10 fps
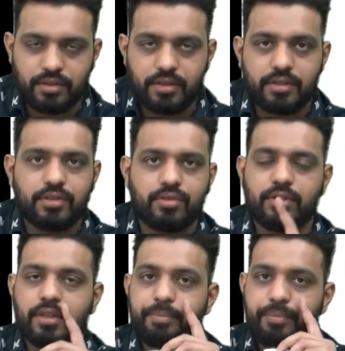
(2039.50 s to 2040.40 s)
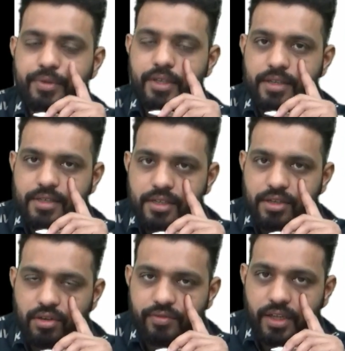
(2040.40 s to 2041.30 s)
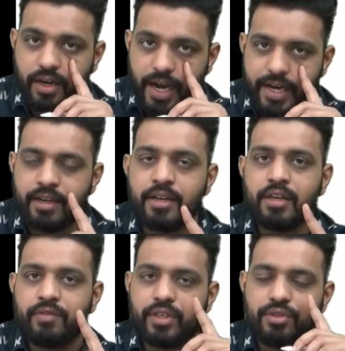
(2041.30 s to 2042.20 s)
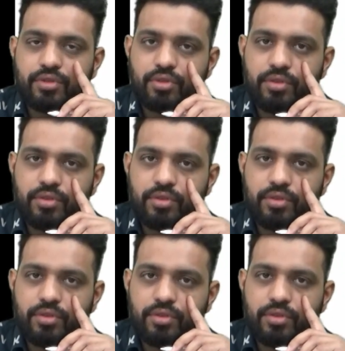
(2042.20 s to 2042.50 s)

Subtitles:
So the constriction of the right, when you throw